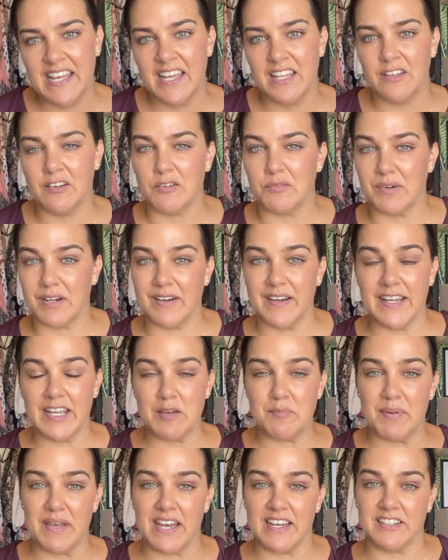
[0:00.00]
not worrying
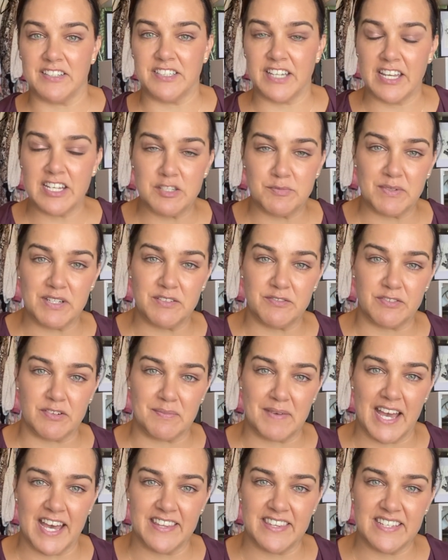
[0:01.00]
about judgment
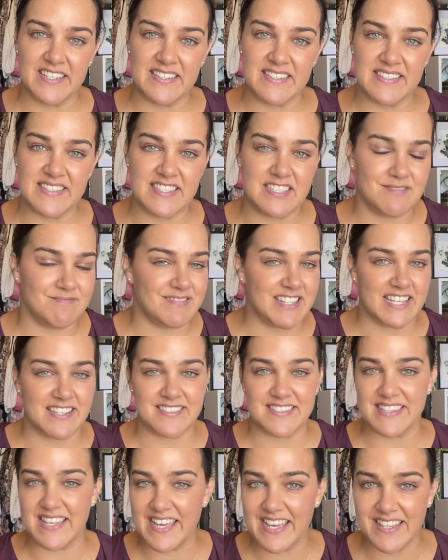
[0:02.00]
from others.
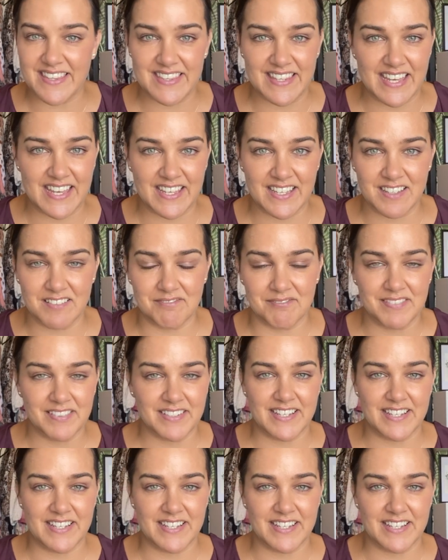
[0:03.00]
That's their thing.